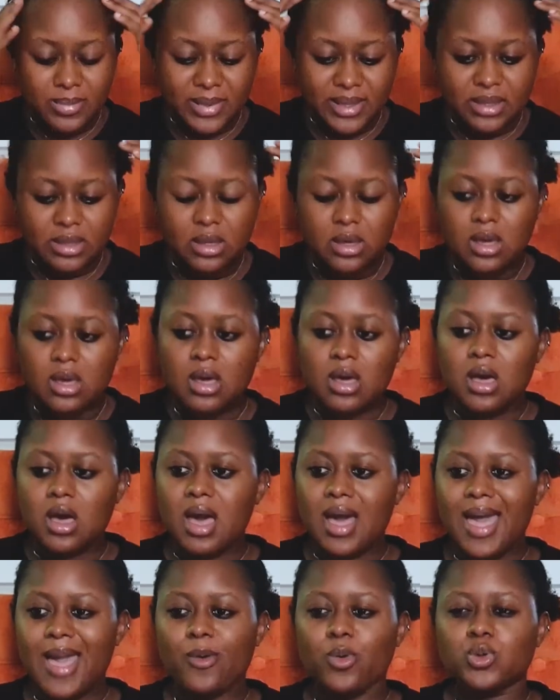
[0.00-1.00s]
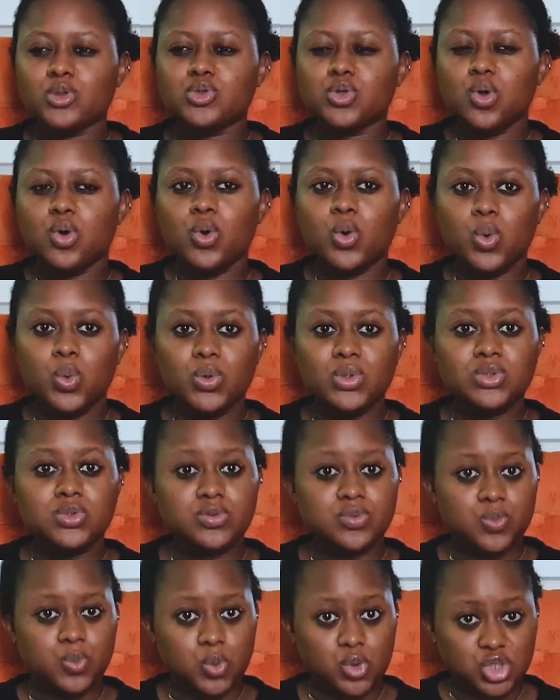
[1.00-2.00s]
Like I was always
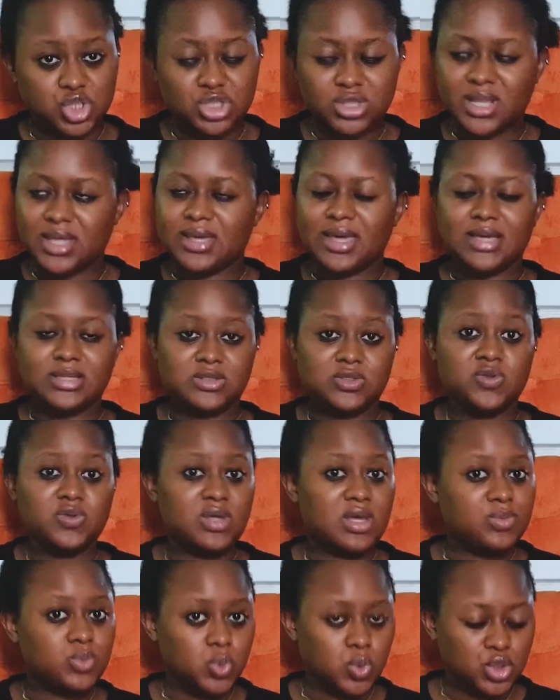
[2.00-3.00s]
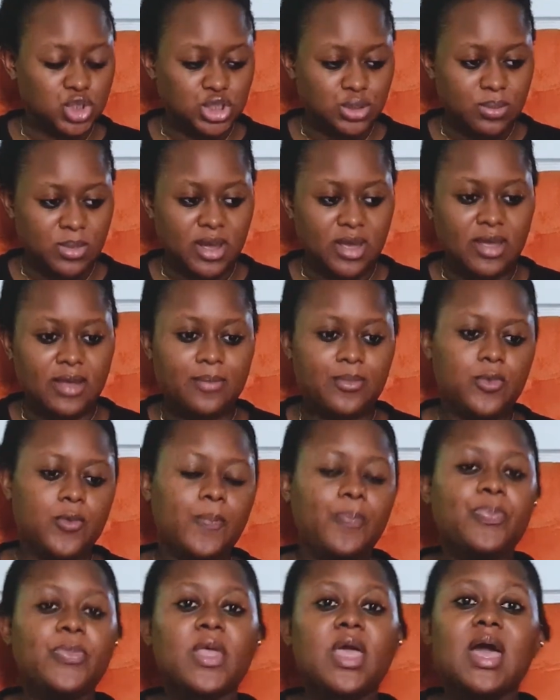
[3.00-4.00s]
like I still kept washing my hair,
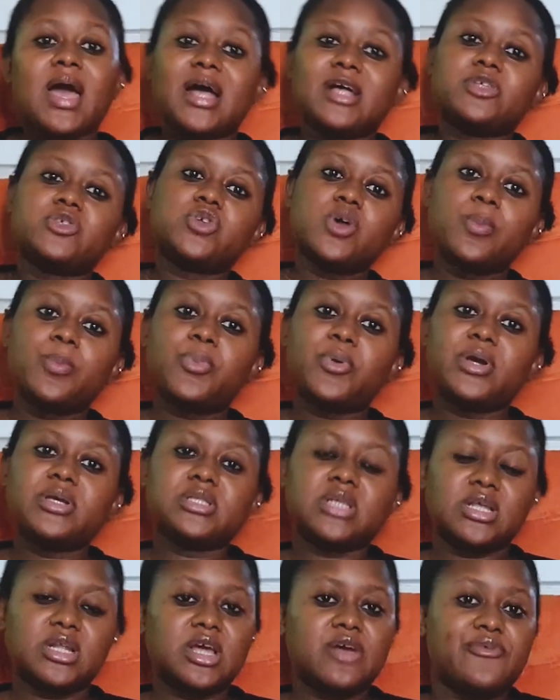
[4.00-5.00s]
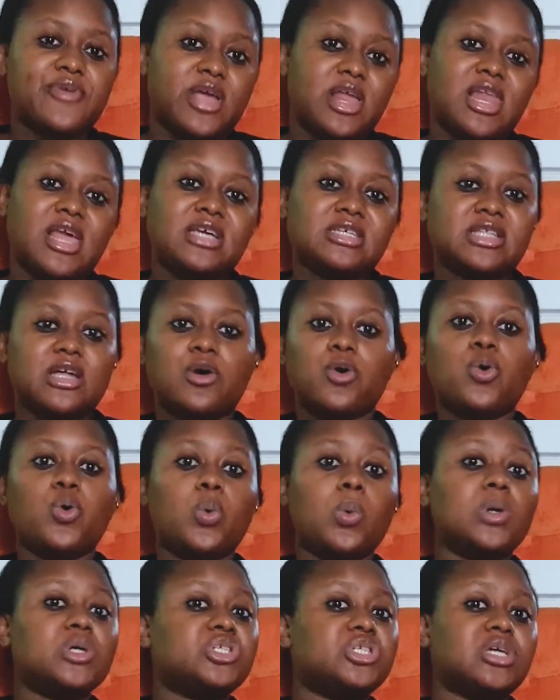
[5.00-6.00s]
but at some point I now realized that, oh,
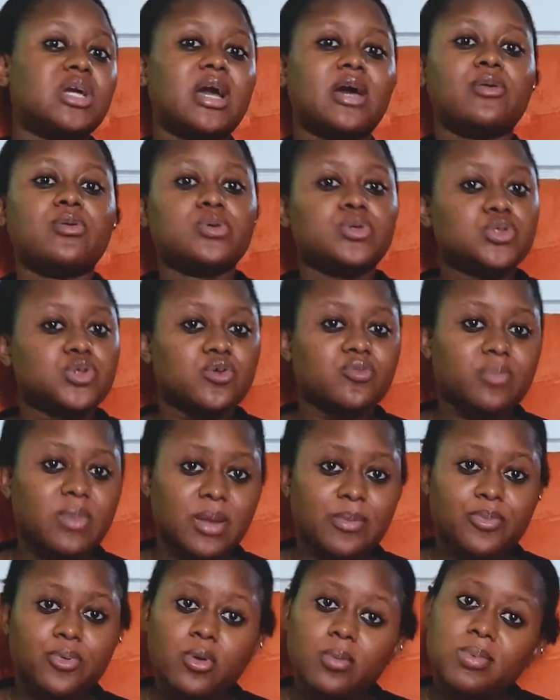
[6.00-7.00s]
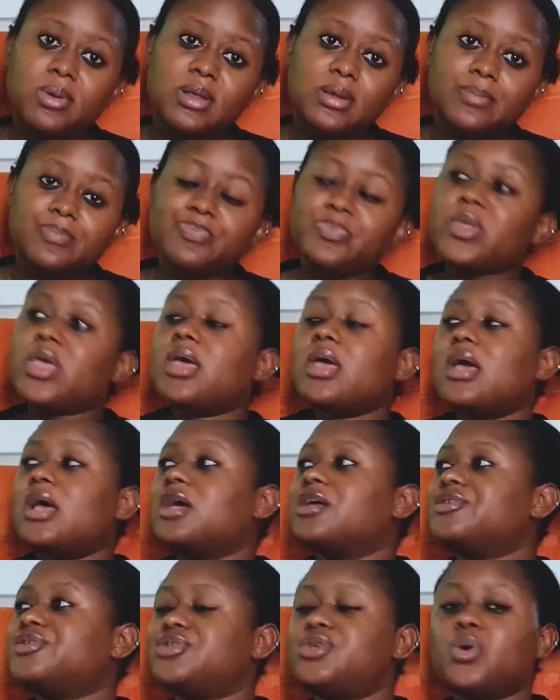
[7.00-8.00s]
washing cannot solve my problem.
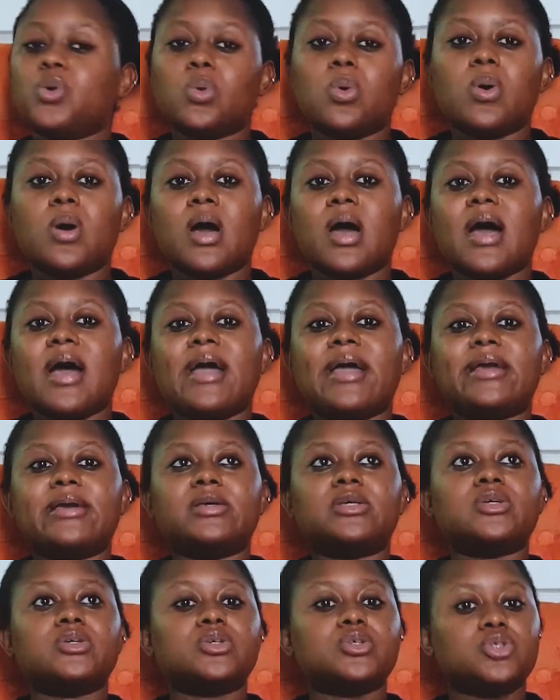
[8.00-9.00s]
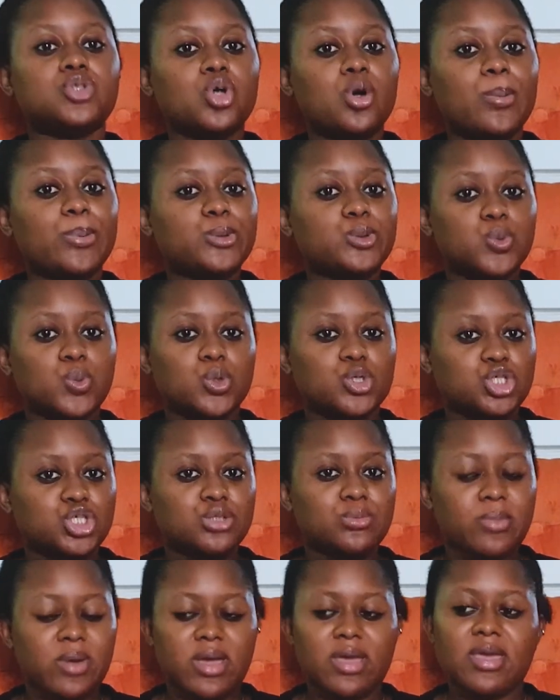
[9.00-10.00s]
So I stopped
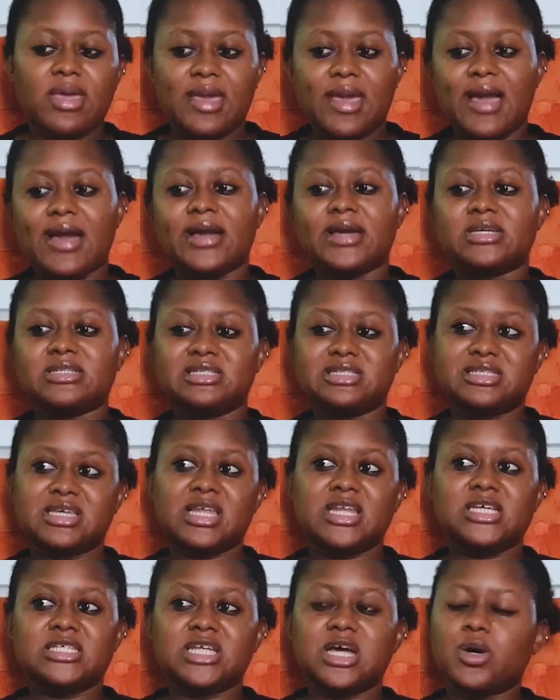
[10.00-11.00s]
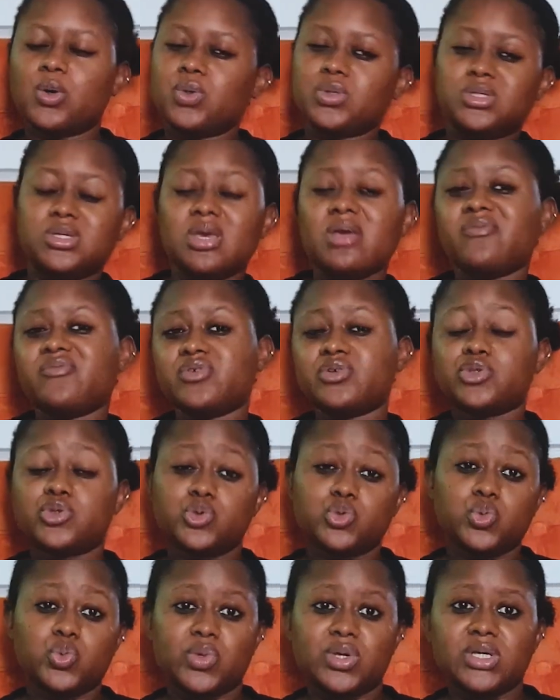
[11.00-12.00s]
washing my hair. I decided that, okay, every
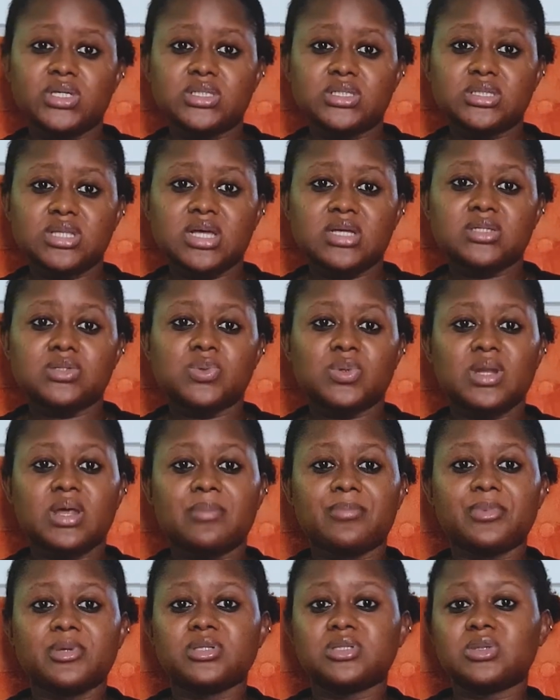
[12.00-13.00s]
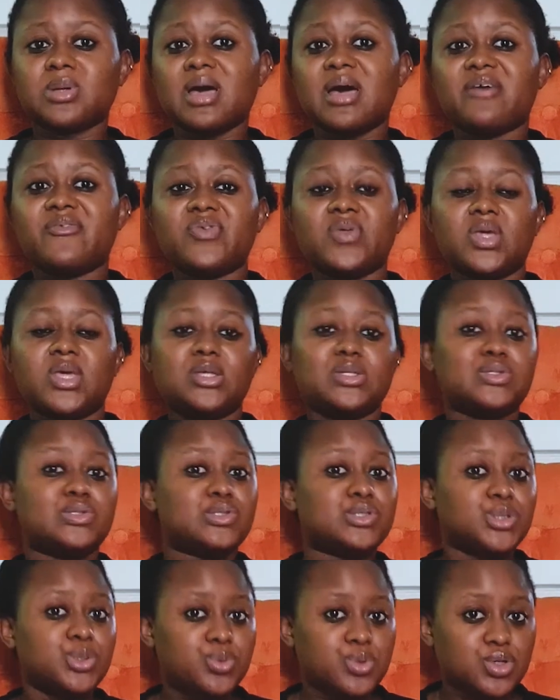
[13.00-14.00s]
2 weeks, that's when I'm going to have a
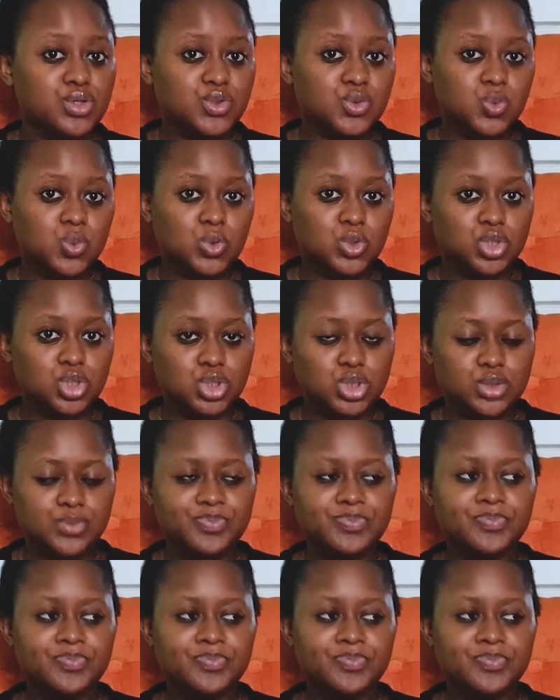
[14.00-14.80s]
serious wash.